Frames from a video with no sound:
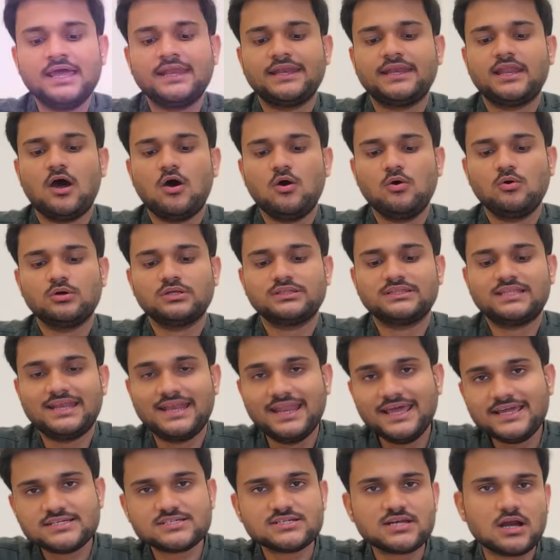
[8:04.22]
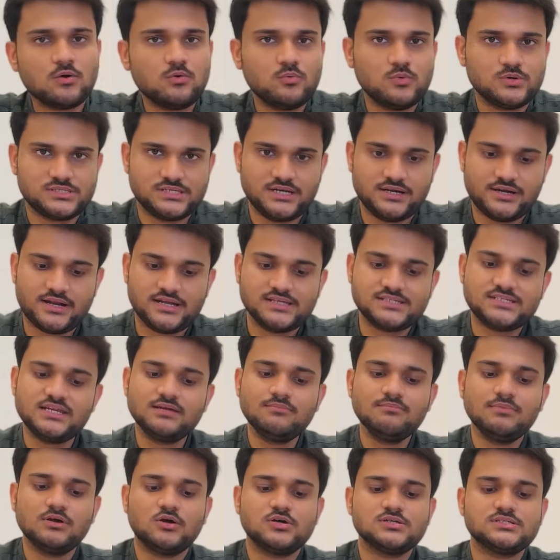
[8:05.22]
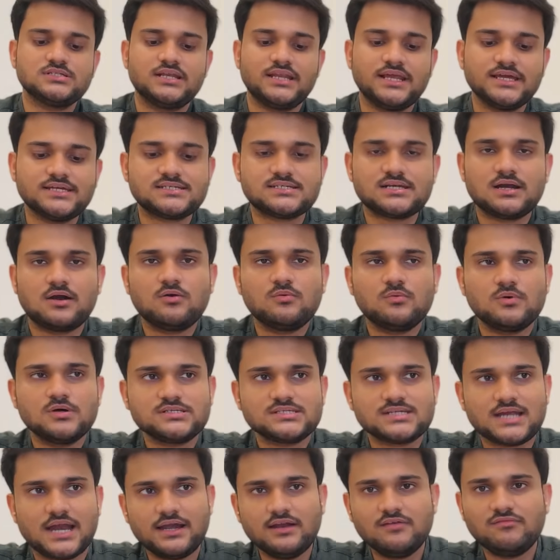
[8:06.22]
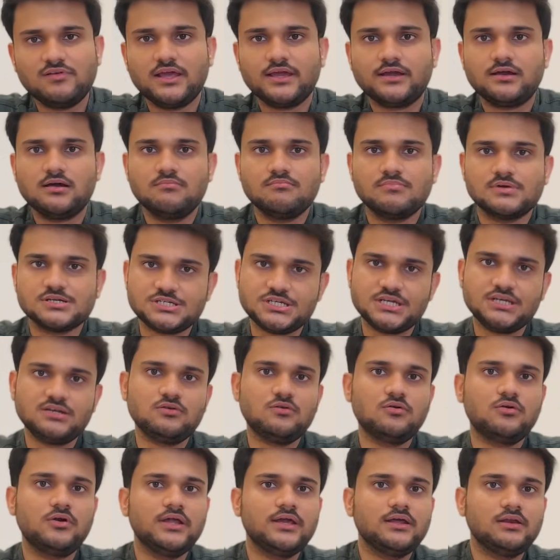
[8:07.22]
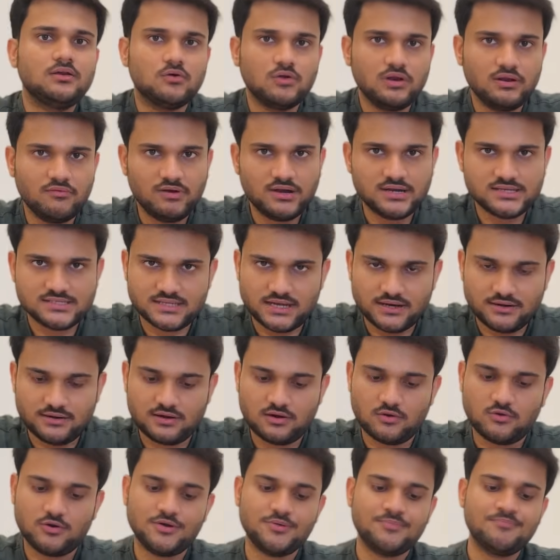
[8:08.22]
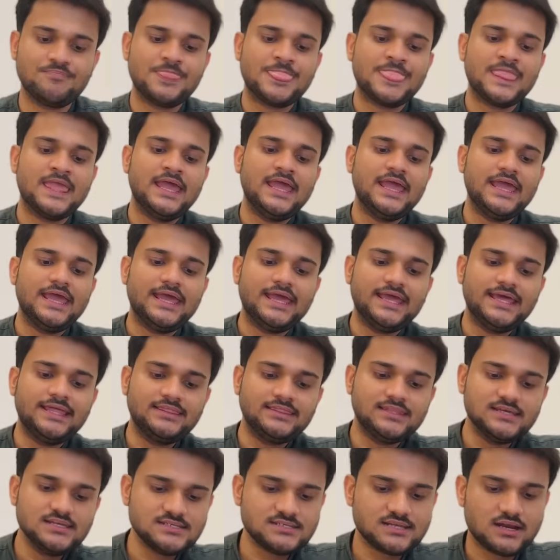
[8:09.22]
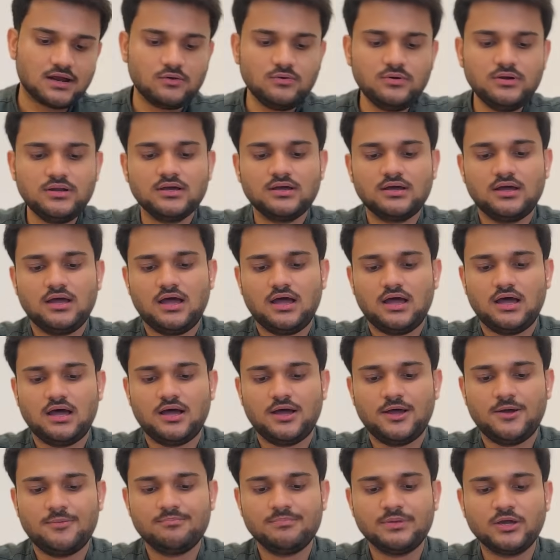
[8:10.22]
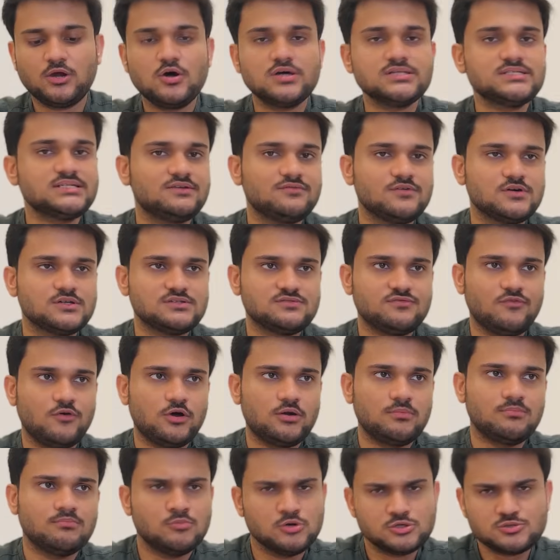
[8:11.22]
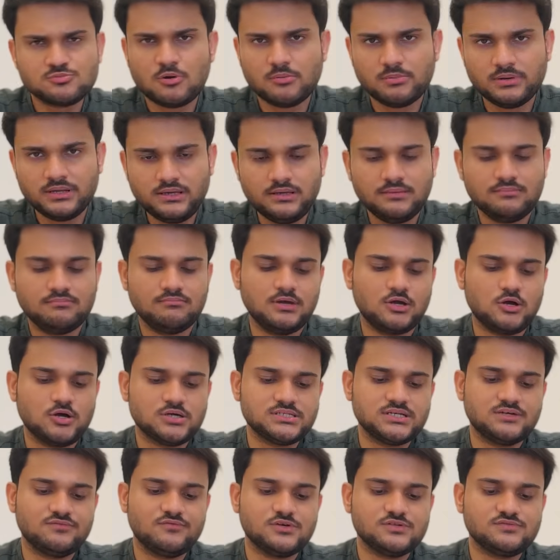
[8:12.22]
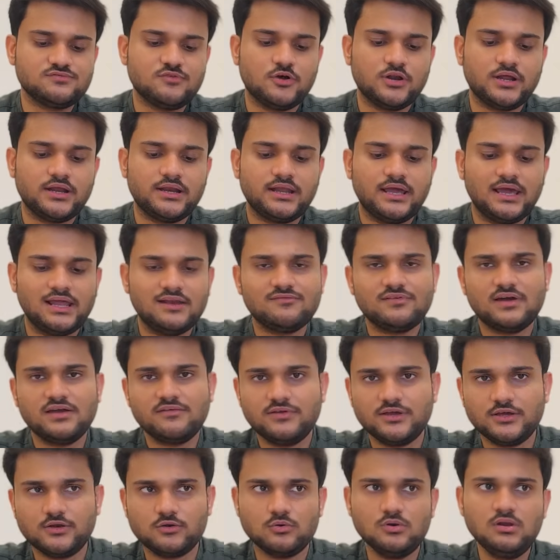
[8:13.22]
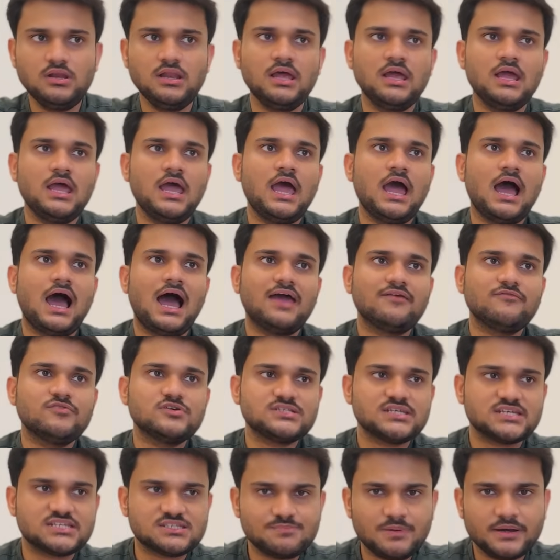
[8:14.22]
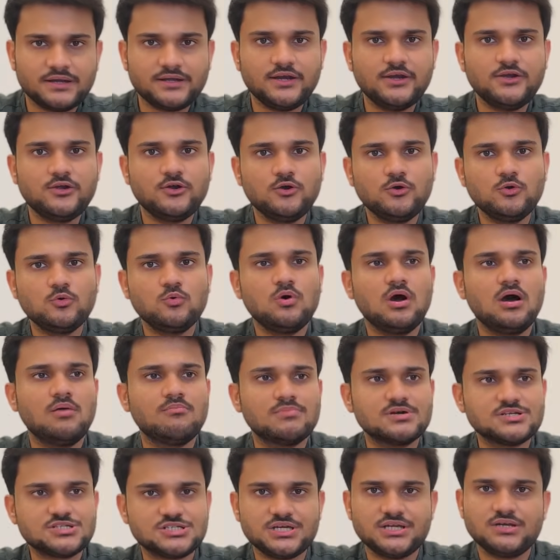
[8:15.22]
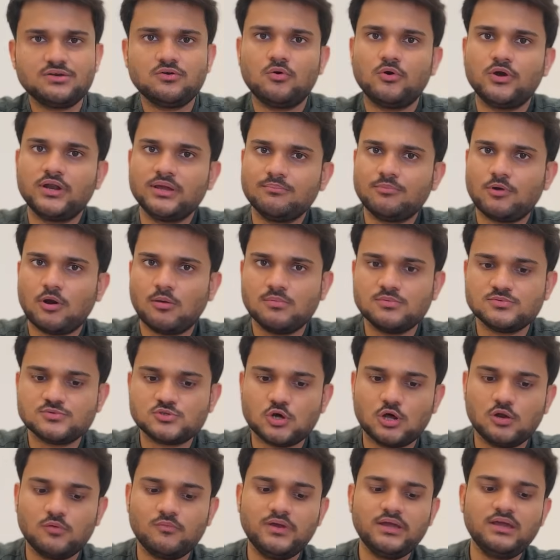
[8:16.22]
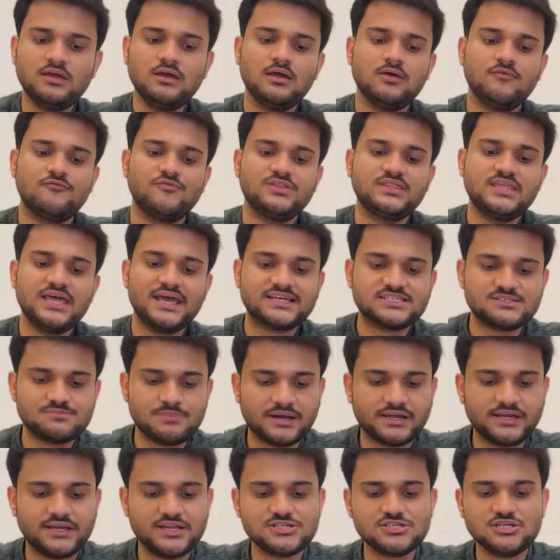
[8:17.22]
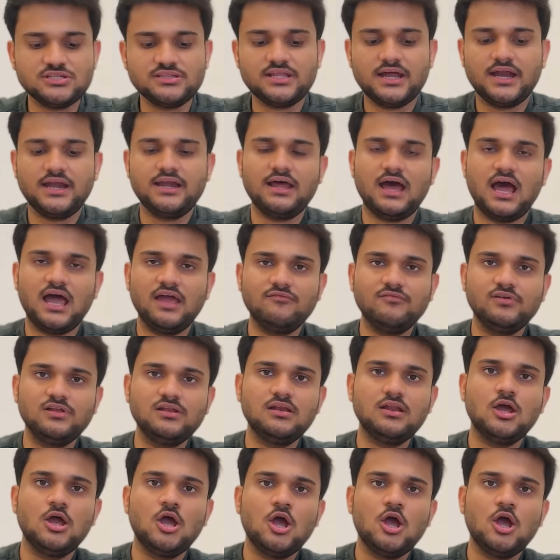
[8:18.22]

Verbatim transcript: Now the next round was interesting because the next round was kind of like a machine coding low level design round. In this round, um, because it was for most probably because it was for an L5A role, I was expected to do a machine coding problem solving with the expectation that I will